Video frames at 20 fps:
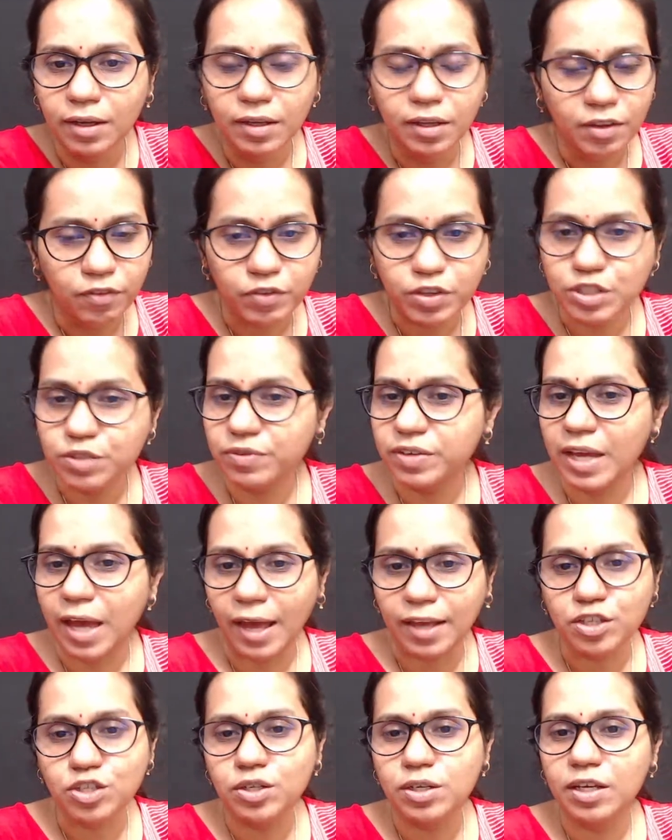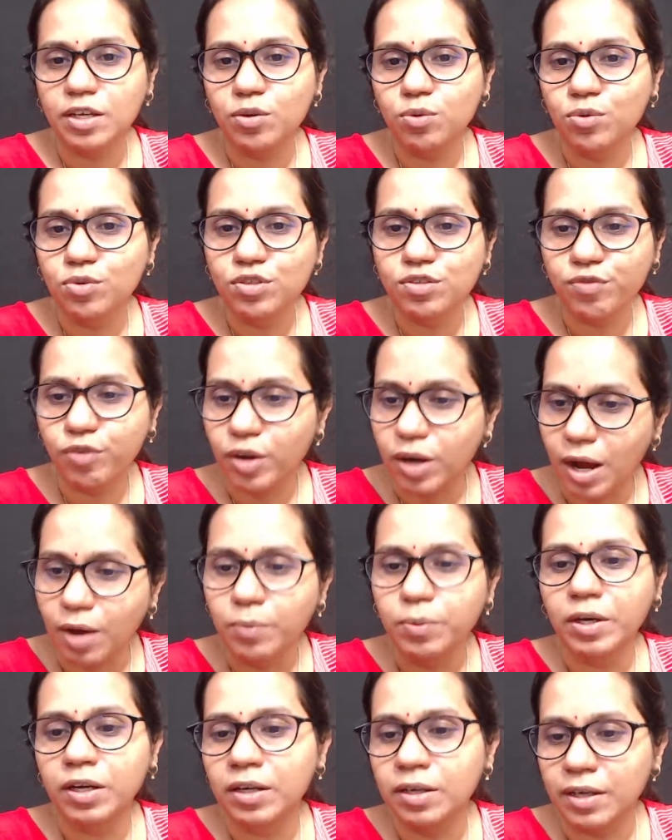which we actually use for
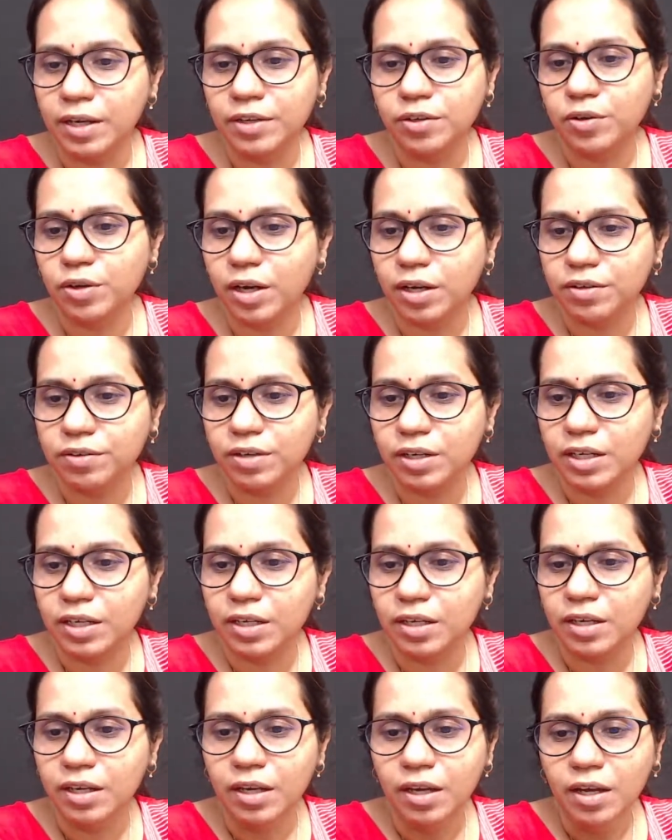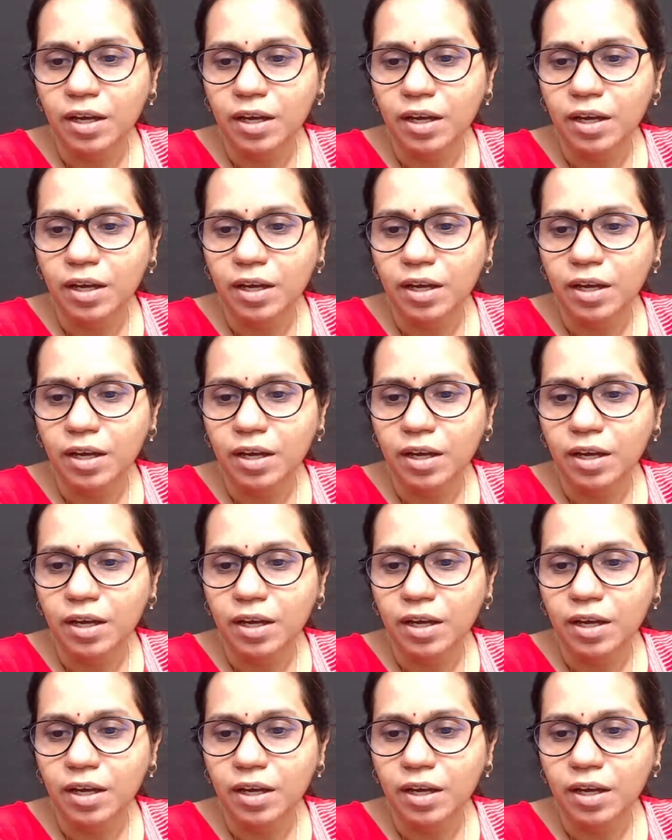our introductory